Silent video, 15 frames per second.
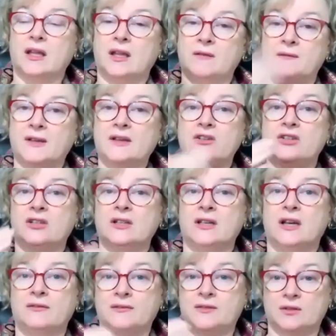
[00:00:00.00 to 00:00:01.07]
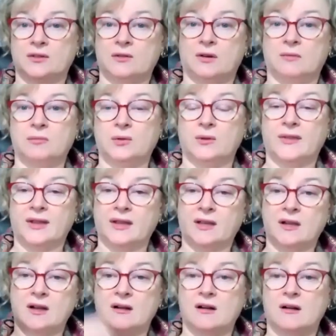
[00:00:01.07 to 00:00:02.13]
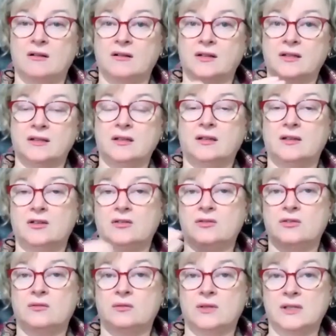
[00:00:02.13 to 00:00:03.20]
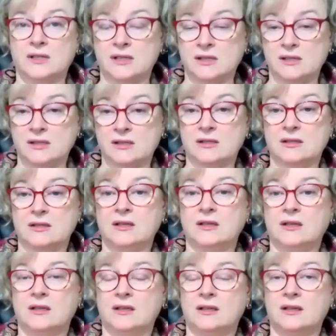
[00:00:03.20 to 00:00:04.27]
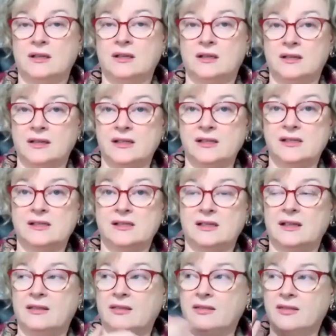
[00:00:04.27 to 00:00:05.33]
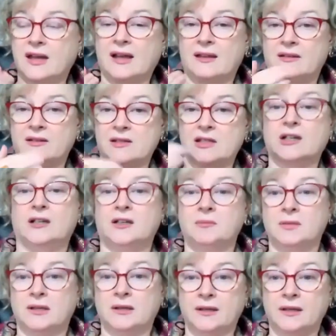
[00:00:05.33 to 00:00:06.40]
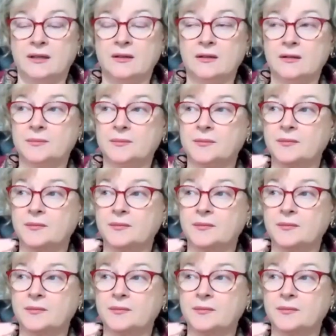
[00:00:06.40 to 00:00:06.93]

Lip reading: eventually have to crumble. They can't continue to exist, at least in that timeline.